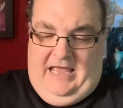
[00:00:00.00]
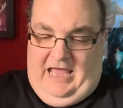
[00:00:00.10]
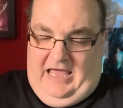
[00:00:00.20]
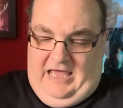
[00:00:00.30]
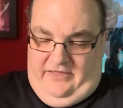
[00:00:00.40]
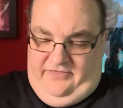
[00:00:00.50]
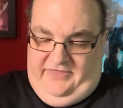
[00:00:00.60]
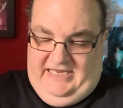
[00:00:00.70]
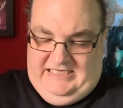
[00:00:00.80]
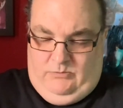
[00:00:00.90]

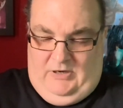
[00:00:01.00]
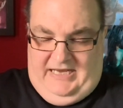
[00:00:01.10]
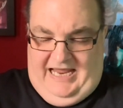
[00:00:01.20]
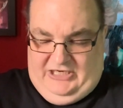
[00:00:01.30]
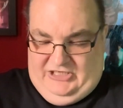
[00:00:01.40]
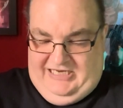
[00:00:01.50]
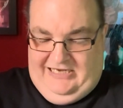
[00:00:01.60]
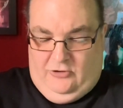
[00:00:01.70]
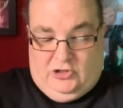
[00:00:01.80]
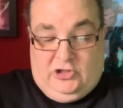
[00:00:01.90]
This one actually
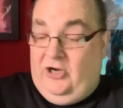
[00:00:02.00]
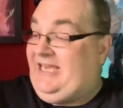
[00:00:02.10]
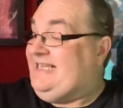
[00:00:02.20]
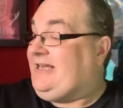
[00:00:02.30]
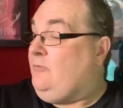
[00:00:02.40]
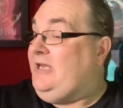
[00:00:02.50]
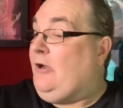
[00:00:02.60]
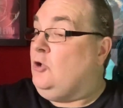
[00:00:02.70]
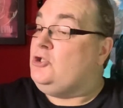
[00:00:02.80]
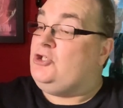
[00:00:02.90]
looks like it's only
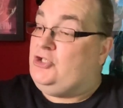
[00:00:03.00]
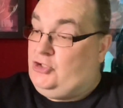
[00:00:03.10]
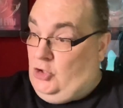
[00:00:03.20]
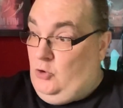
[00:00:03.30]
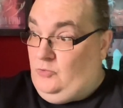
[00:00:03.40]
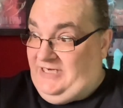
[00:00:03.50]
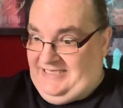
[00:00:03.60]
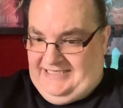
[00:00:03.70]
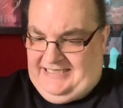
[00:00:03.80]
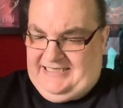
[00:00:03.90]
got two
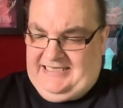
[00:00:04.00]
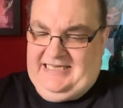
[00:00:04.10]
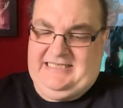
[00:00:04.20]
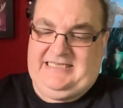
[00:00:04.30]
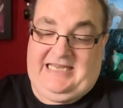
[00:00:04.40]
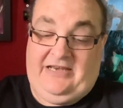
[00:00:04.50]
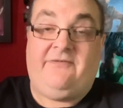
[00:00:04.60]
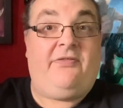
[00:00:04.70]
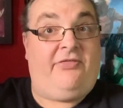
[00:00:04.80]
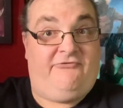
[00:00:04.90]
discs instead of
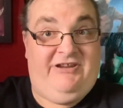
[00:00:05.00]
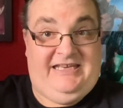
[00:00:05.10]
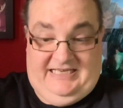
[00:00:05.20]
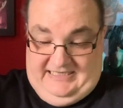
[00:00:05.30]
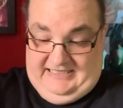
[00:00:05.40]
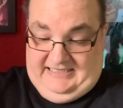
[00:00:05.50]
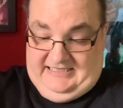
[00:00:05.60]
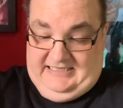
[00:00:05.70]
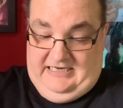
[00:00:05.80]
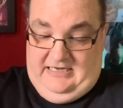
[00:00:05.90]
three
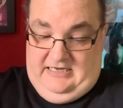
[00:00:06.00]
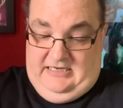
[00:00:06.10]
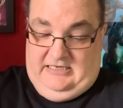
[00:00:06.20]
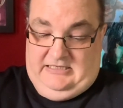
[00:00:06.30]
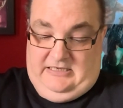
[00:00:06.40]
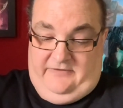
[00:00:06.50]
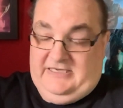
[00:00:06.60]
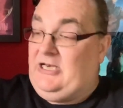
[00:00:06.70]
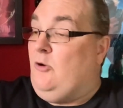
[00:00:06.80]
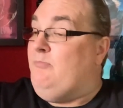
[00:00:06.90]
discs. So there's
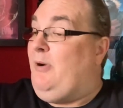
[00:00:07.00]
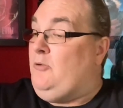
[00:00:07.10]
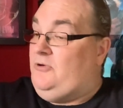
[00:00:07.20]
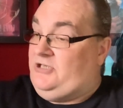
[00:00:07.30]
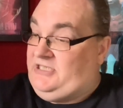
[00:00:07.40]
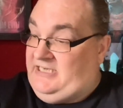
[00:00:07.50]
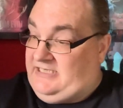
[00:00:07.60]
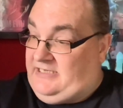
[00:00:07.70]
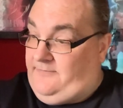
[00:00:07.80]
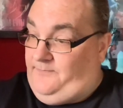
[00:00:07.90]
no bonus disc.